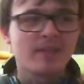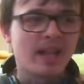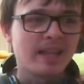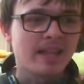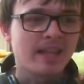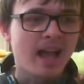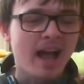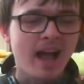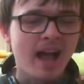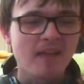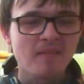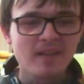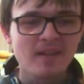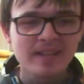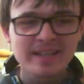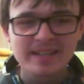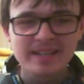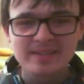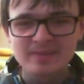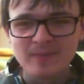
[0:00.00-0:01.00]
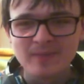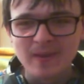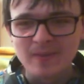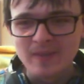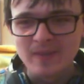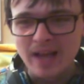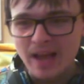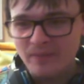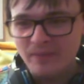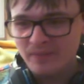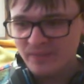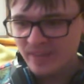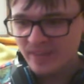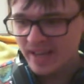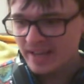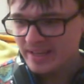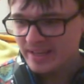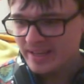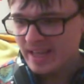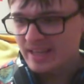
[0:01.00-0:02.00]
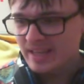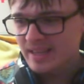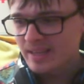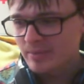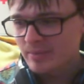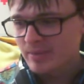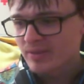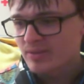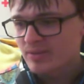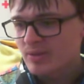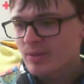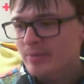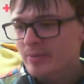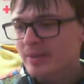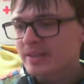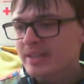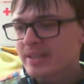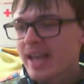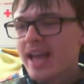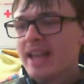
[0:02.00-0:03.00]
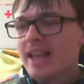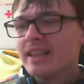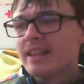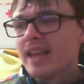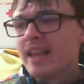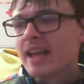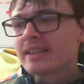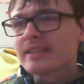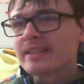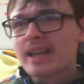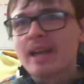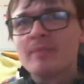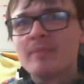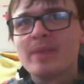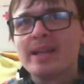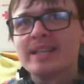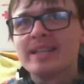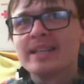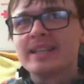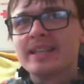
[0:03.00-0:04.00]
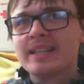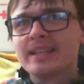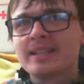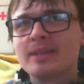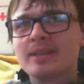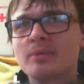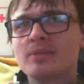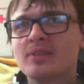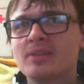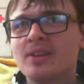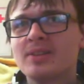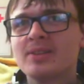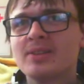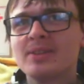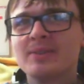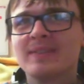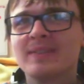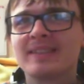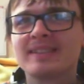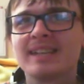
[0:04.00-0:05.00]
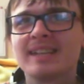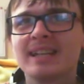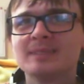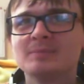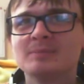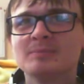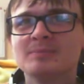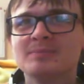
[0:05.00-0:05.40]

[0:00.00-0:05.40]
And I had a little bit of a chuckle because the last time they did it was on Doom, and it's like,